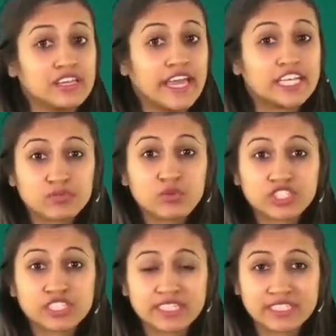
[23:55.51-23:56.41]
The
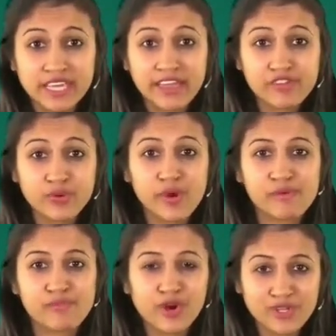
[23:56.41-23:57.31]
explosion that saved you
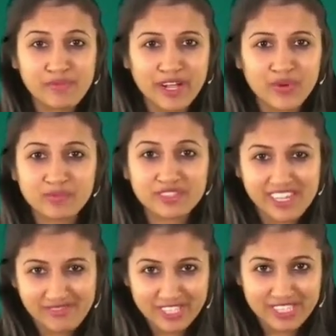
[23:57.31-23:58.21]
and brought you back home
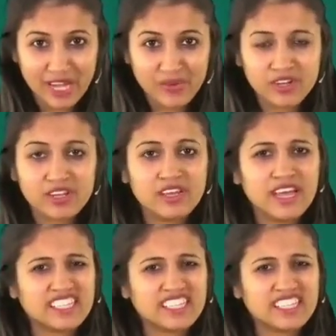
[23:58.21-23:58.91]
safe and sound.